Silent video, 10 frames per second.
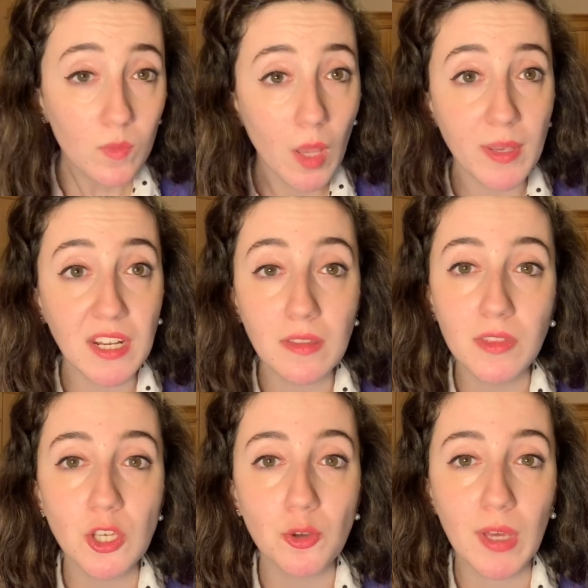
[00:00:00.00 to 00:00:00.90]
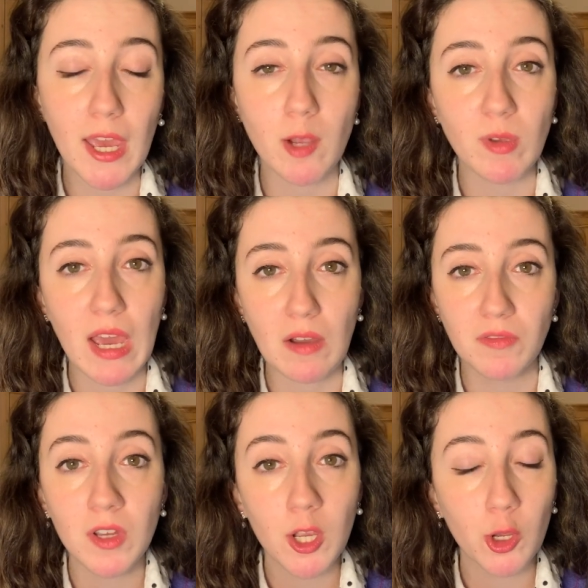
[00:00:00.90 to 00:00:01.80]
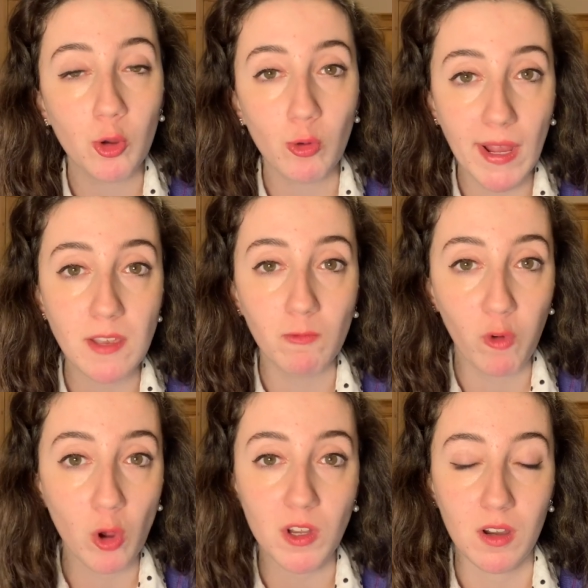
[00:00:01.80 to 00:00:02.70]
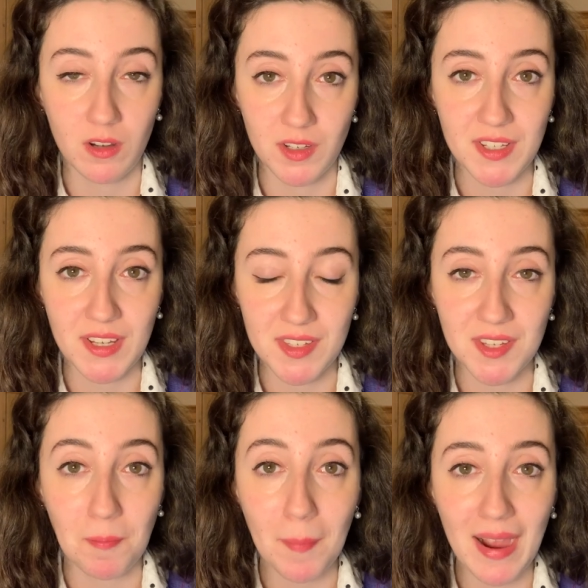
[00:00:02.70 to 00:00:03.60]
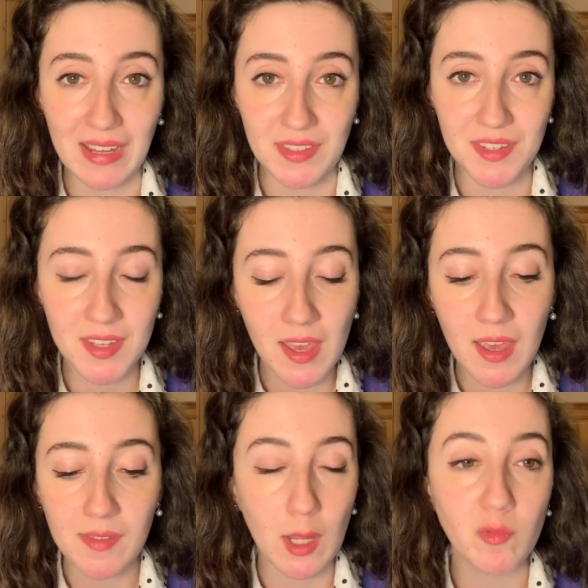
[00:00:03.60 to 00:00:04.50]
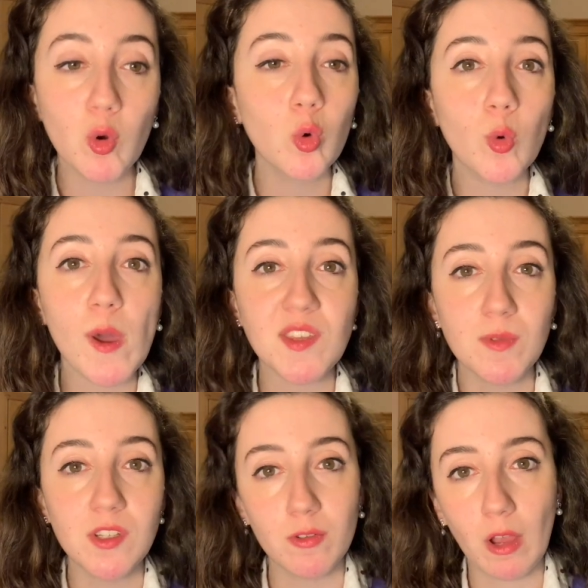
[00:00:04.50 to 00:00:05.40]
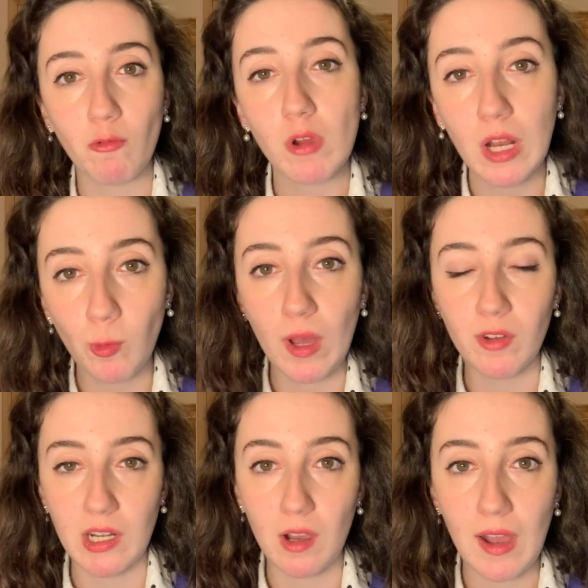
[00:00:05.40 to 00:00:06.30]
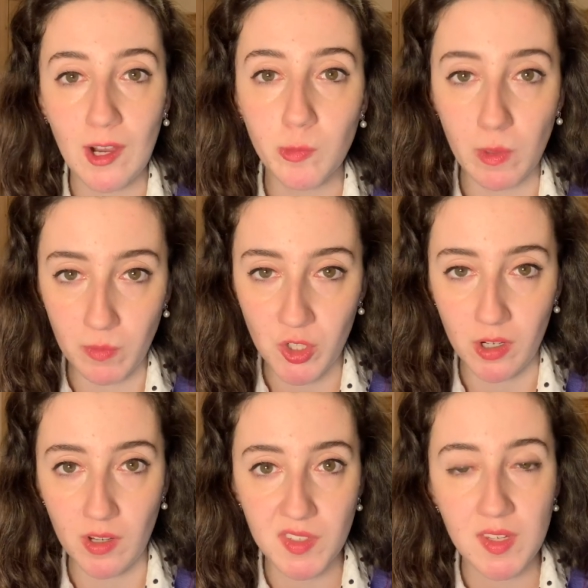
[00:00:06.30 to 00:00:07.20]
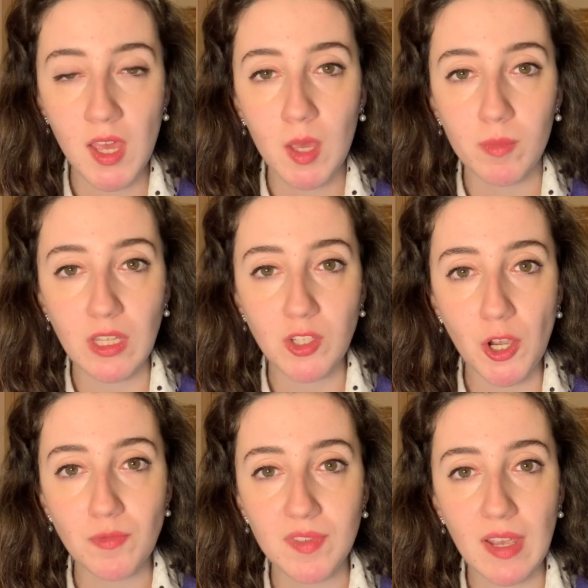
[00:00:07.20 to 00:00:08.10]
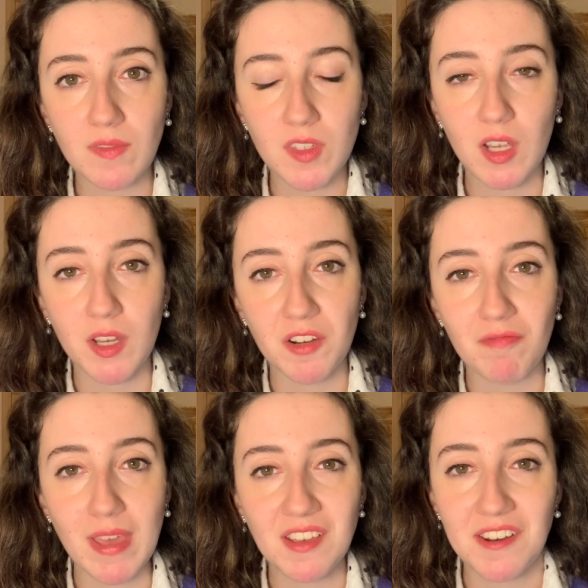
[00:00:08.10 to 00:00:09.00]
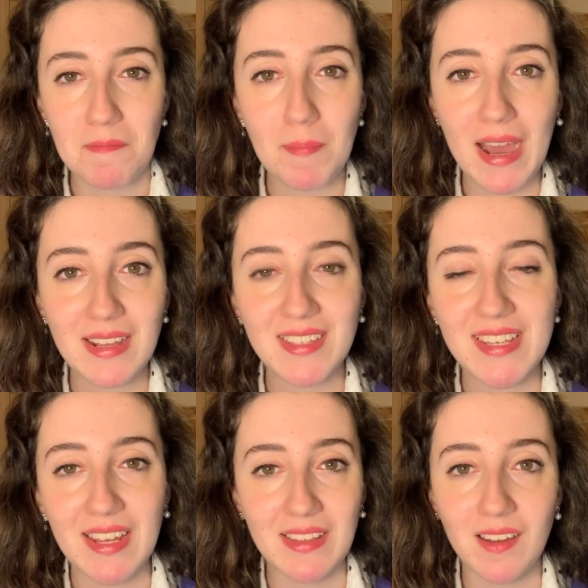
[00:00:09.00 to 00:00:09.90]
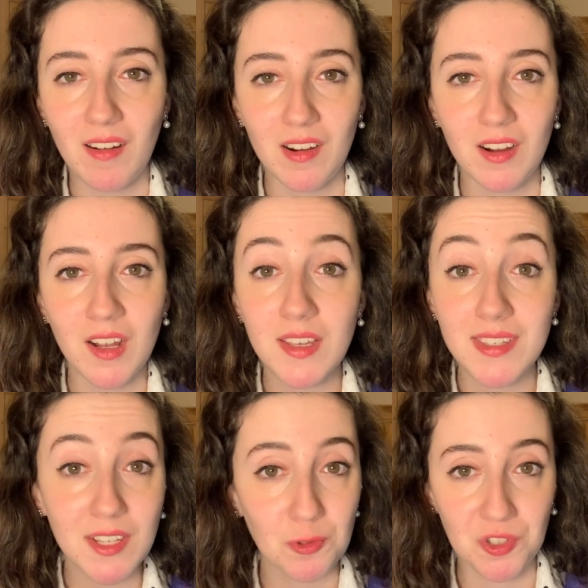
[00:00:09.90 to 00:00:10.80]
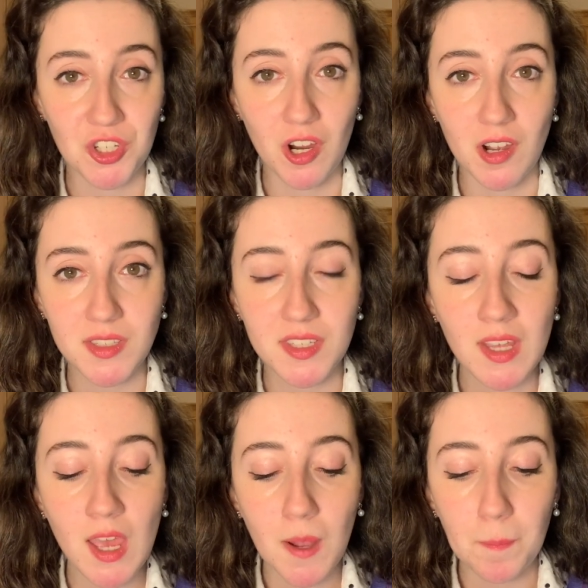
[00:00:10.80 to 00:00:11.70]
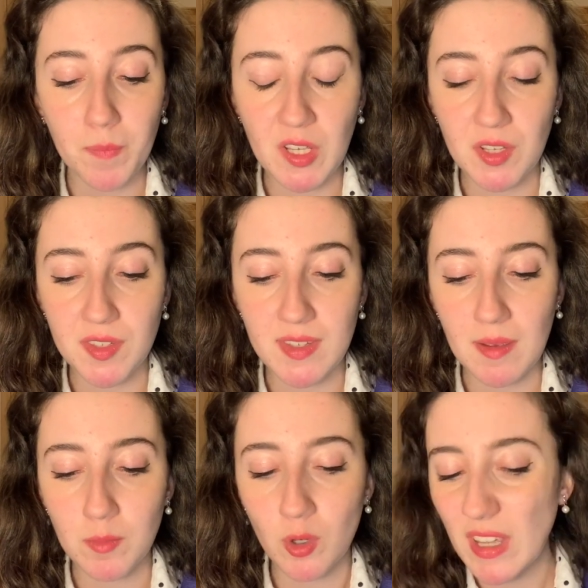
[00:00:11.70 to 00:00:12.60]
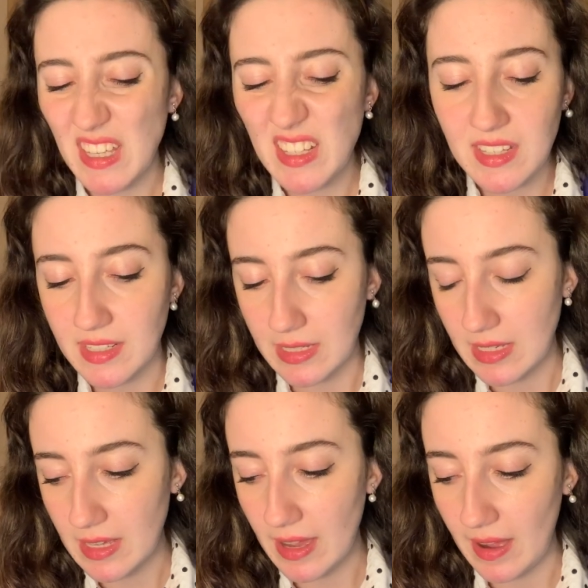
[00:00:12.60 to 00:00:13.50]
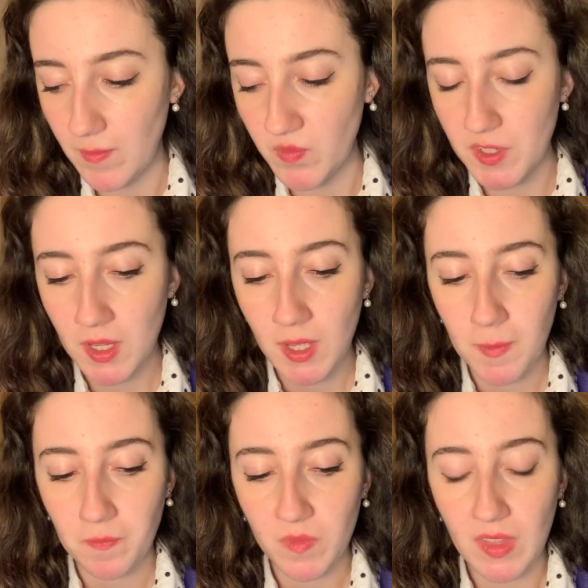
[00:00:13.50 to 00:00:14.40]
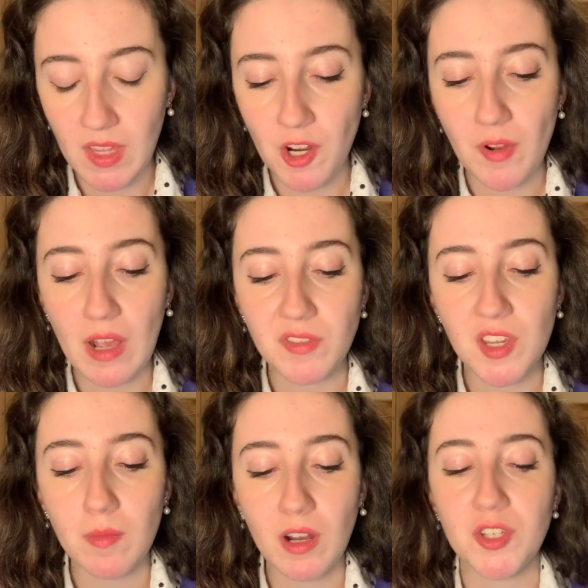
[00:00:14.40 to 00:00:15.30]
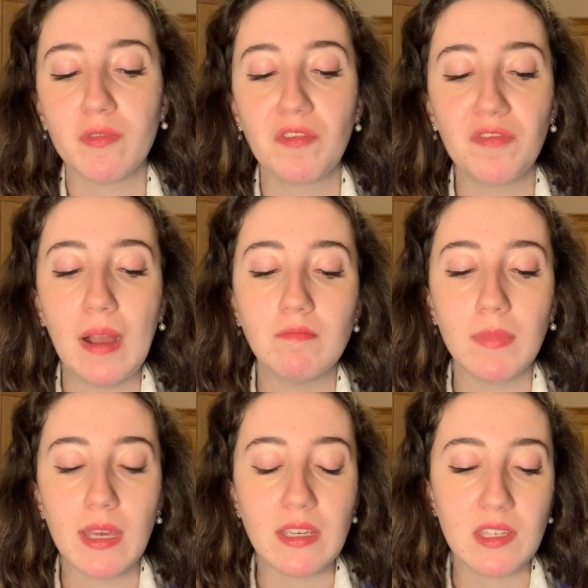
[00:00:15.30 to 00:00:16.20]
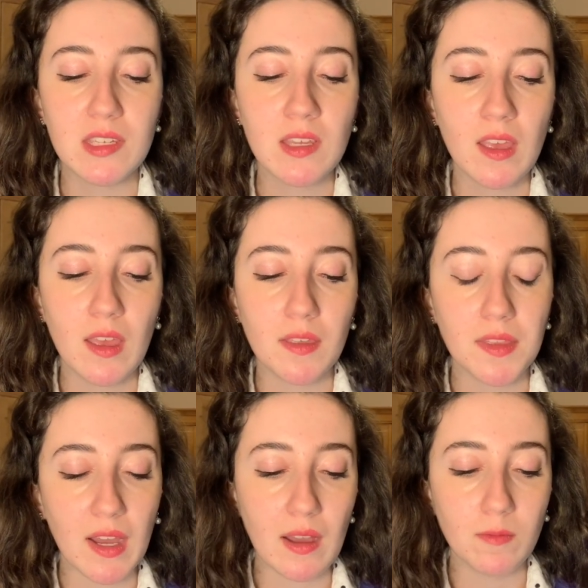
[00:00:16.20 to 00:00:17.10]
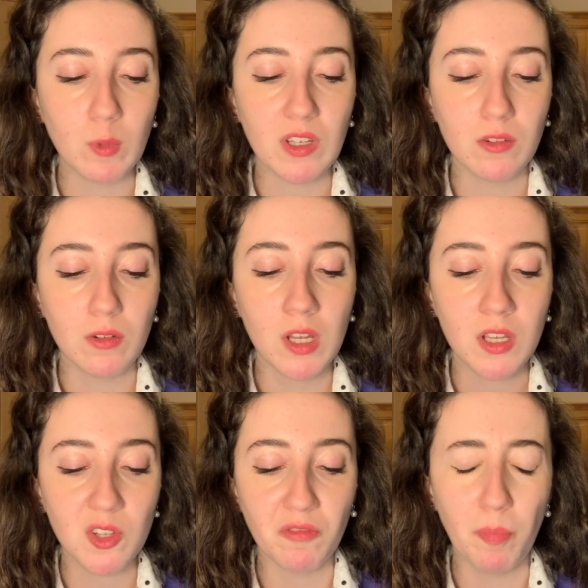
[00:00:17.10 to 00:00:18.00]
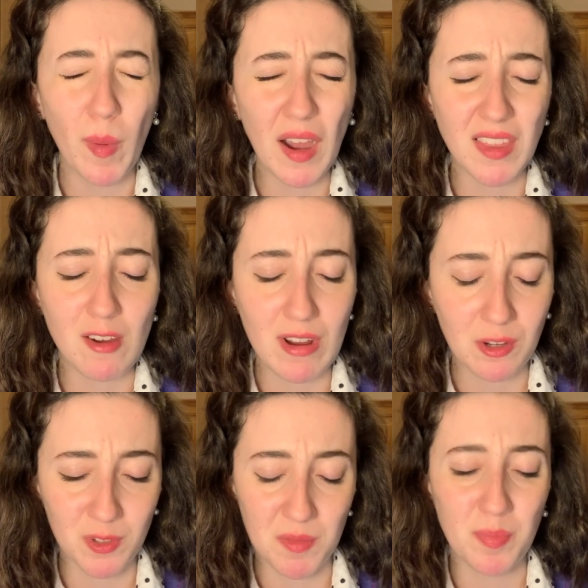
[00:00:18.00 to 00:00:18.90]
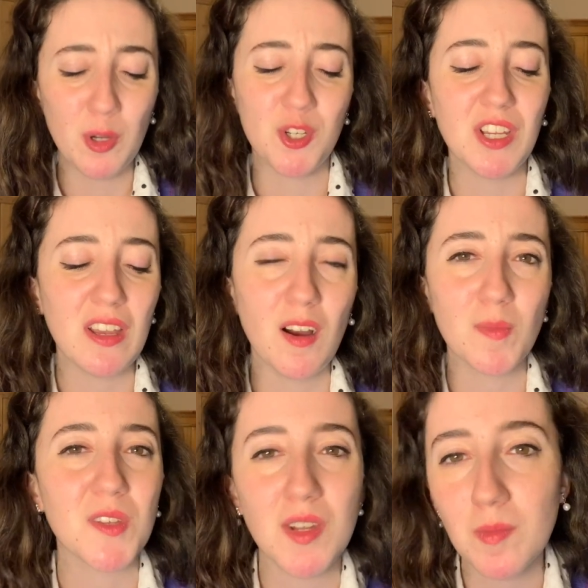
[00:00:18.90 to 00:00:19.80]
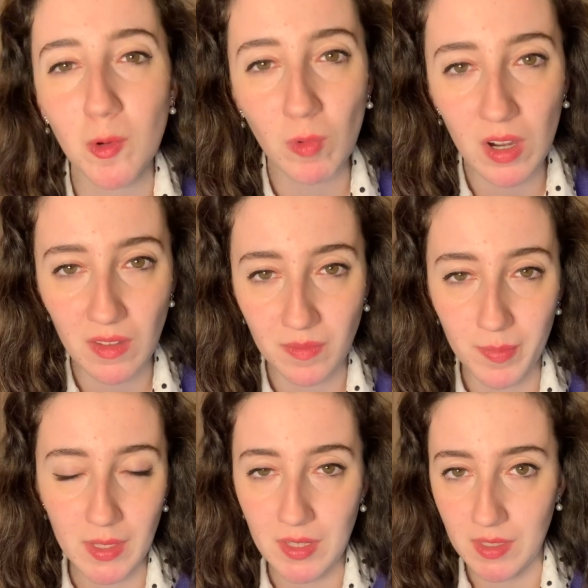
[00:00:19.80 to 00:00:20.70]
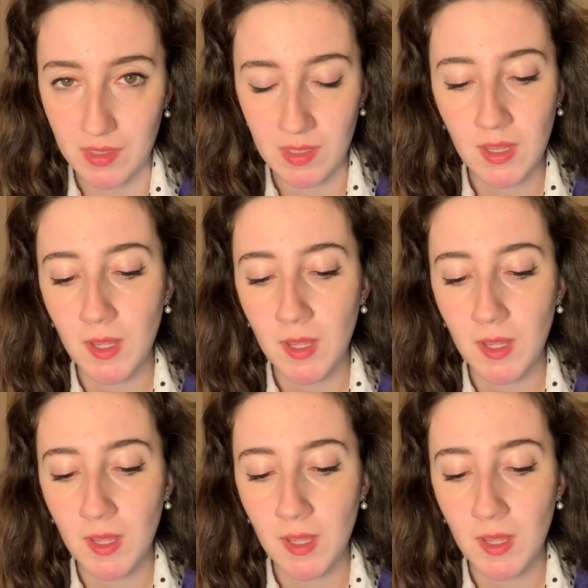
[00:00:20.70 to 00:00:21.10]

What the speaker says: I mean, in the UK, we have great rock artists and bands that have always been doing really well in our album charts, but they don't tend to kind of make an impact in our singles charts because they're more indie and they don't have so much of a fan base that will sort of buy their record to push it up to number one, because